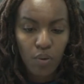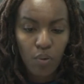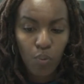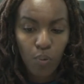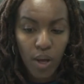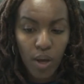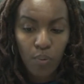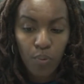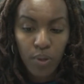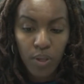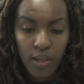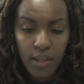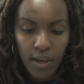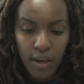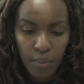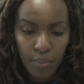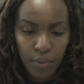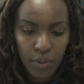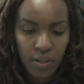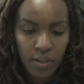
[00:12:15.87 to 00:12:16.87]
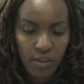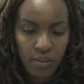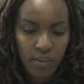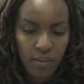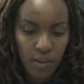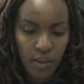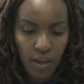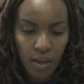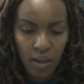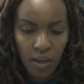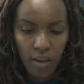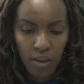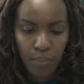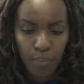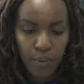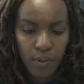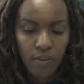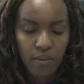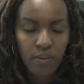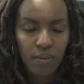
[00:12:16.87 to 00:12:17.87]
Where we come in as
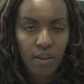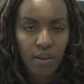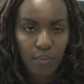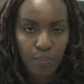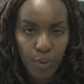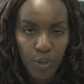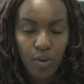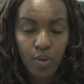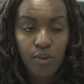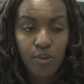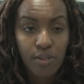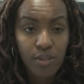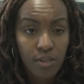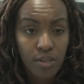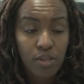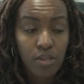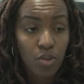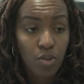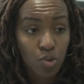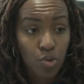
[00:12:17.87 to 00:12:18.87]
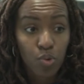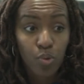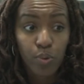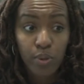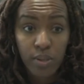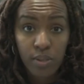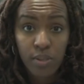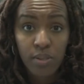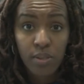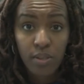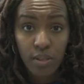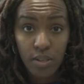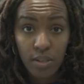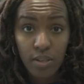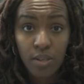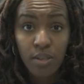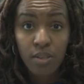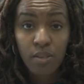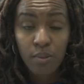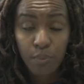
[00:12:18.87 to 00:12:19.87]
KM is because this issue
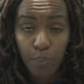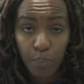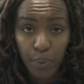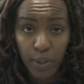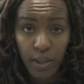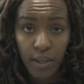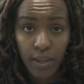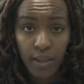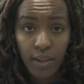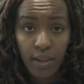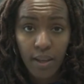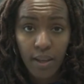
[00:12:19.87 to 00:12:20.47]
is big.